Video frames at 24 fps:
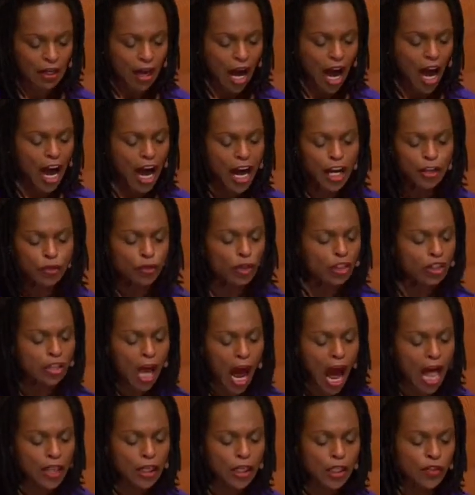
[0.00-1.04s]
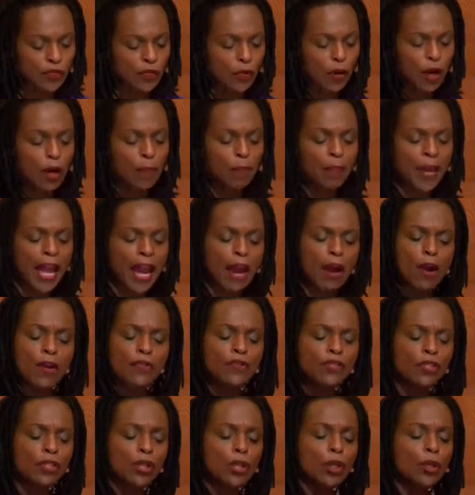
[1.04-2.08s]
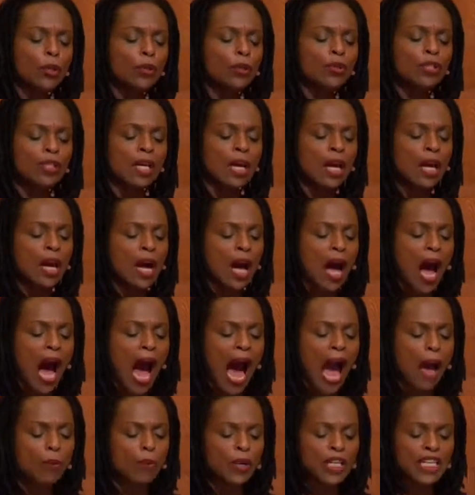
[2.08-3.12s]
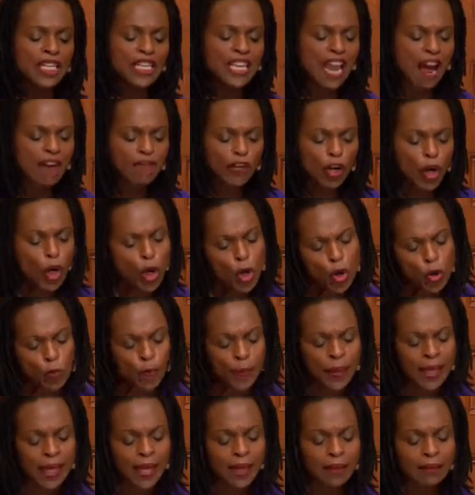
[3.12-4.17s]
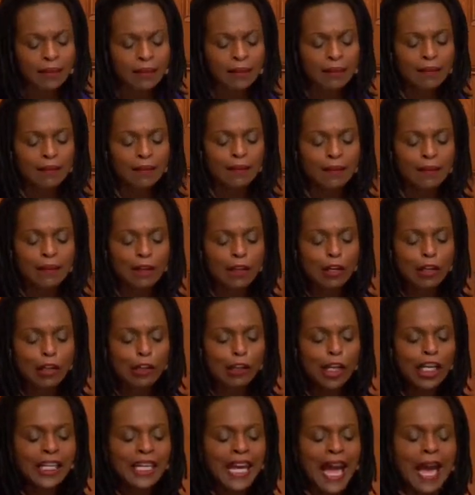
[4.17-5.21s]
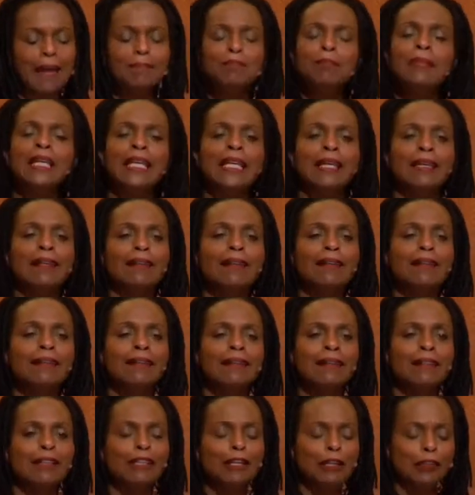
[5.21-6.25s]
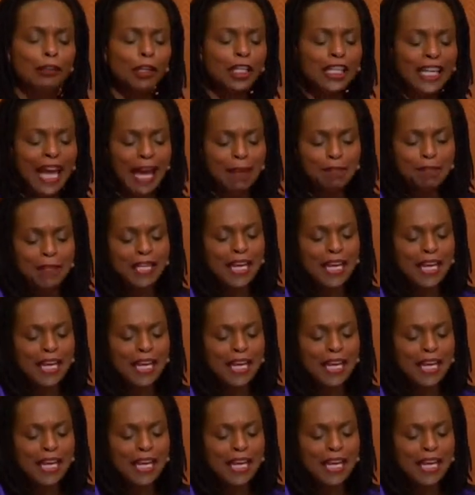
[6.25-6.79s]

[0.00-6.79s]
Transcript: one hundred dollars for a pair of shoes, I would never hoop in. Look at me. Look at